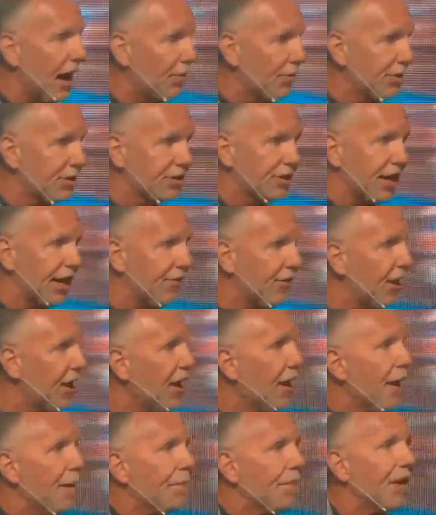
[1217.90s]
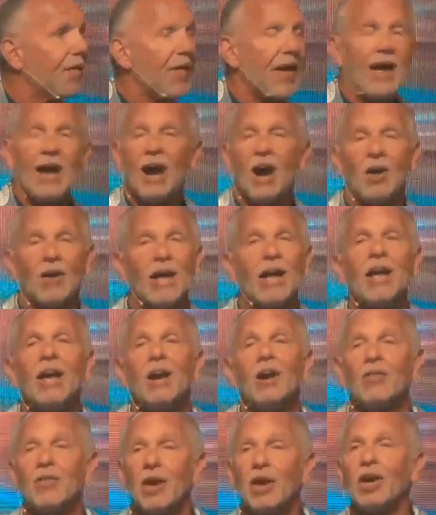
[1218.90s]
receive it, but they ought to hear
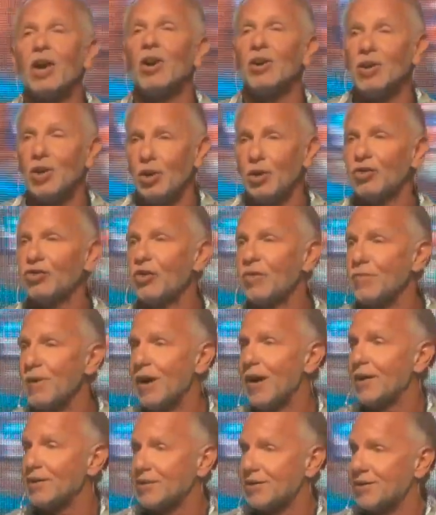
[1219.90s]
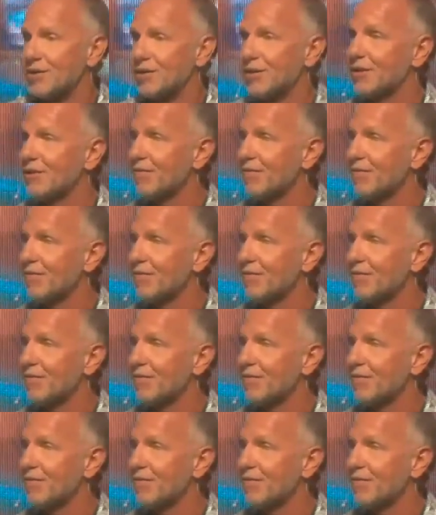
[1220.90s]
the good news from us.